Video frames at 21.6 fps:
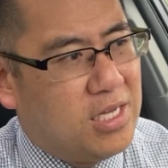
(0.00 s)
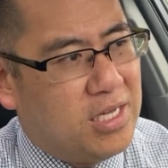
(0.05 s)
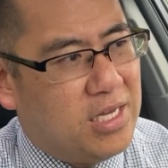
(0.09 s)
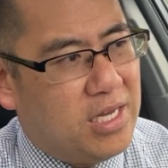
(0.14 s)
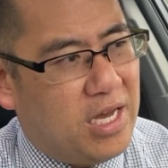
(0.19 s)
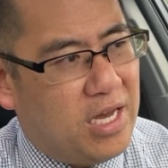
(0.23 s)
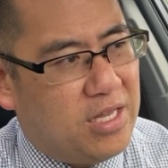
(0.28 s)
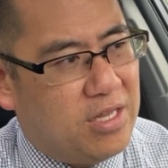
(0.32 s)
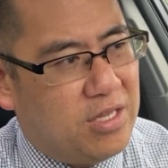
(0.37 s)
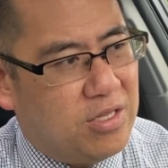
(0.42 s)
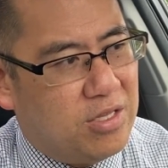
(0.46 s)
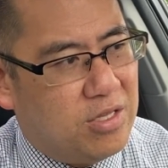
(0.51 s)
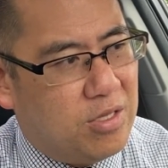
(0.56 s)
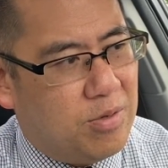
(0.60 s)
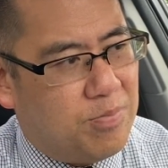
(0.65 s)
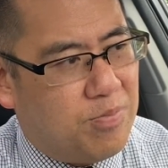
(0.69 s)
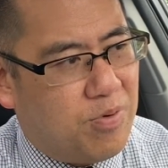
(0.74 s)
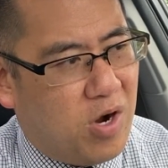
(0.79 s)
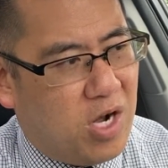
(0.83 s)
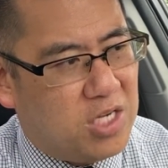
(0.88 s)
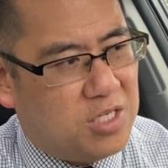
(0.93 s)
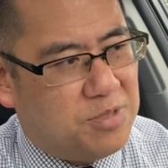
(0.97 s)
And the
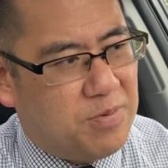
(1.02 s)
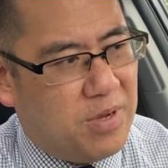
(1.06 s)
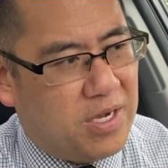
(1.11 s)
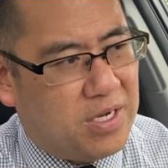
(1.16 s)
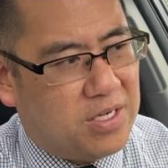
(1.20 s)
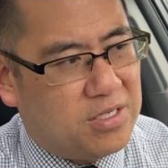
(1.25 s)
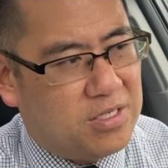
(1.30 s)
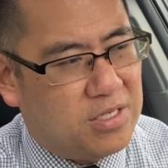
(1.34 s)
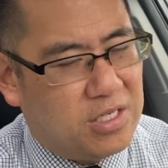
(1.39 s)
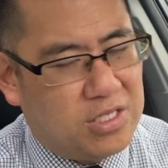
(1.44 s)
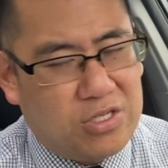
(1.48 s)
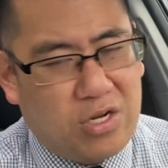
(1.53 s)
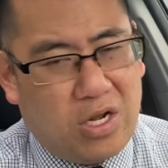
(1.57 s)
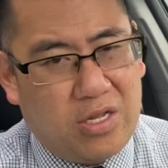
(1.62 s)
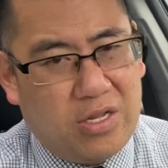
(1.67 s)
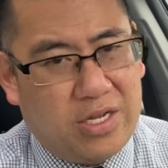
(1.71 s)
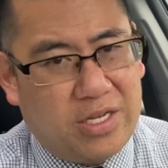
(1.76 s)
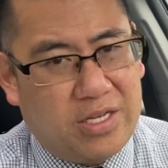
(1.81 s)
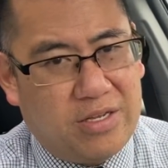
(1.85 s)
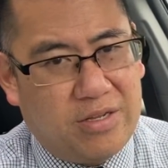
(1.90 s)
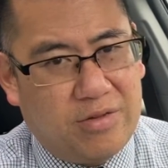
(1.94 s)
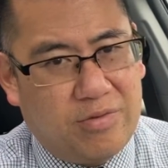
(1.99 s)
prospects, it's not
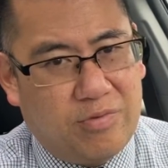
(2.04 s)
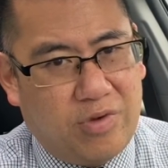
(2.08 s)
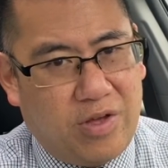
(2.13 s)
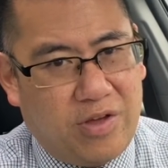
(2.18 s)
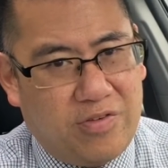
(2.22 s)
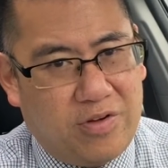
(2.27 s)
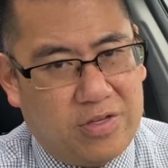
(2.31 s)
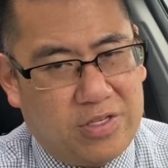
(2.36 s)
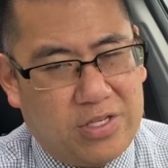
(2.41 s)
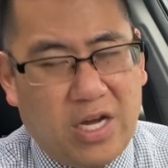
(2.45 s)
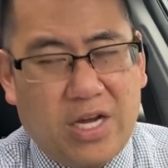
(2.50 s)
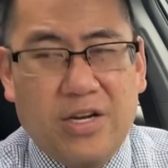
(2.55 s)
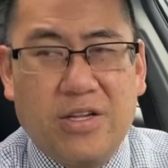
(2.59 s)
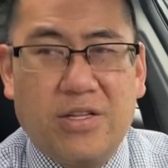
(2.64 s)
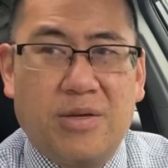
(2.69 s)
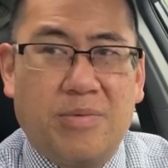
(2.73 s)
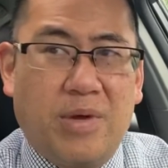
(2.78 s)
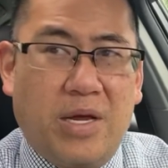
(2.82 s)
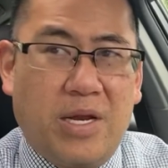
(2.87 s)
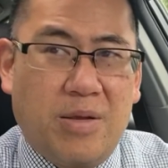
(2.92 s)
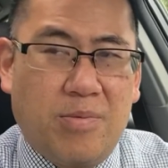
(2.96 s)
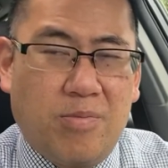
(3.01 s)
like we have a ton of
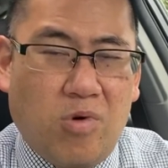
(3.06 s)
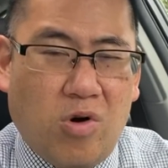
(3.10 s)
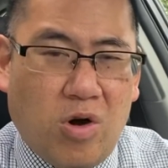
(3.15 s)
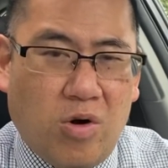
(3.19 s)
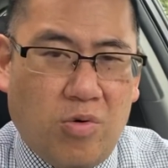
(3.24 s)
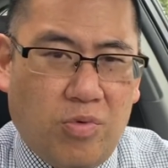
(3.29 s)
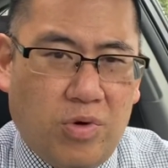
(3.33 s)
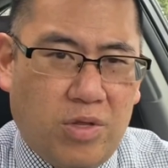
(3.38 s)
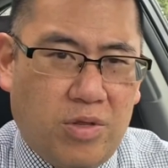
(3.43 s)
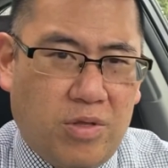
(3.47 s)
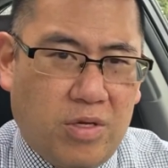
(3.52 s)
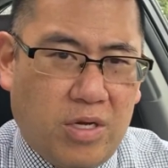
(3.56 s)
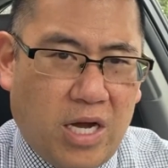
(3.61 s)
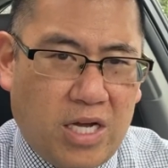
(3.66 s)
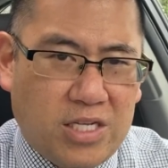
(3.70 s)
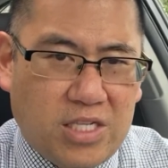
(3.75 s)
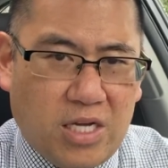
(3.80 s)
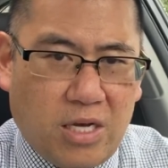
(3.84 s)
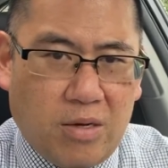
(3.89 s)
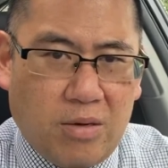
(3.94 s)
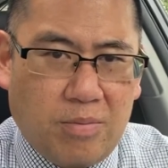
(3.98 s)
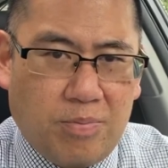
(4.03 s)
them anymore, with guys
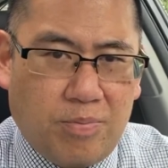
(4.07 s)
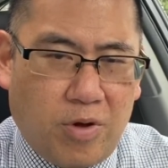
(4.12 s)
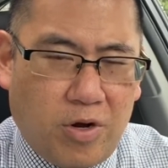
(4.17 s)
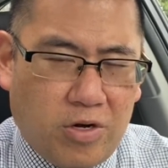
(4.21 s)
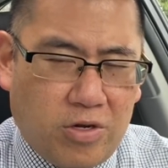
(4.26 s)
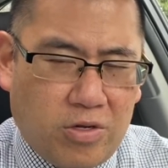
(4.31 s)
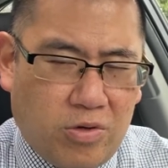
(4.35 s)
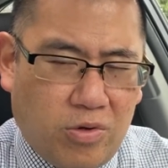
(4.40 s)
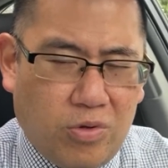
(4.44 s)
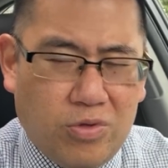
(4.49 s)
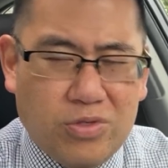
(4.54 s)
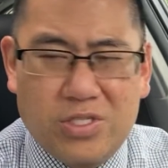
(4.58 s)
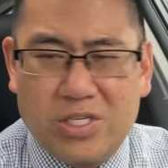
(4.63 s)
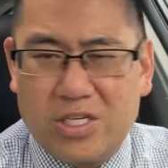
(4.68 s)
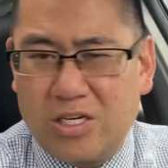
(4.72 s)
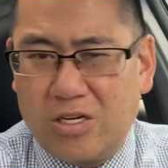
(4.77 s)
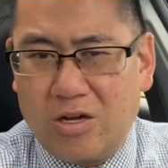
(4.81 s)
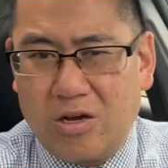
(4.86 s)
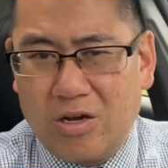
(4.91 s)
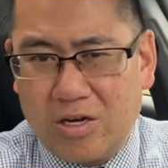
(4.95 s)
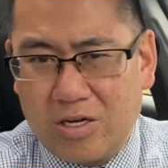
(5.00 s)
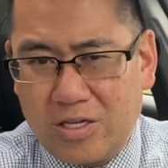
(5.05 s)
like Podkolzin
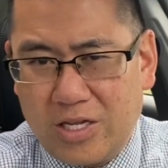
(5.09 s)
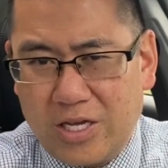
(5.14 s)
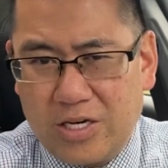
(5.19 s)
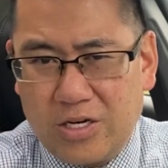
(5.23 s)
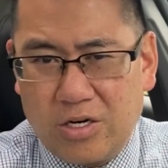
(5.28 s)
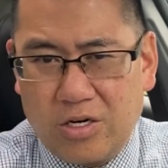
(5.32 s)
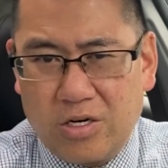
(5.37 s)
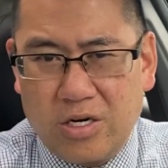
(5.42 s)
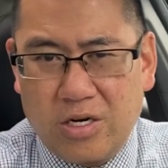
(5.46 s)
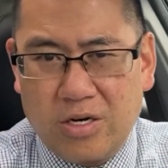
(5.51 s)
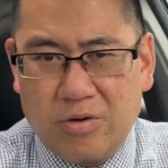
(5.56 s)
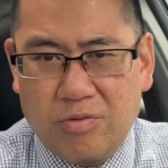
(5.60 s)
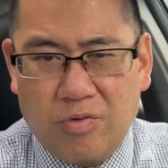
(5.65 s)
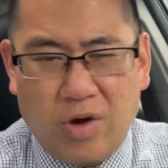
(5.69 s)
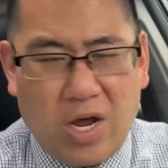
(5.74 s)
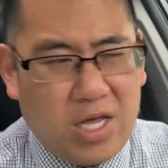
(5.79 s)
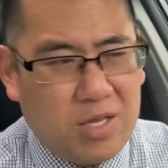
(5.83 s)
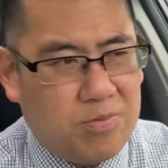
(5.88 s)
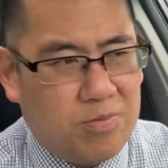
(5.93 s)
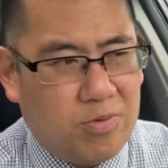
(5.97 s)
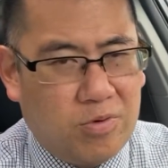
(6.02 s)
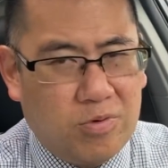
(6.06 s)
and Hoglander and
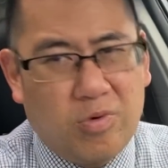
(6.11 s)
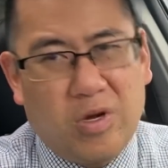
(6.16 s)
Rathbone.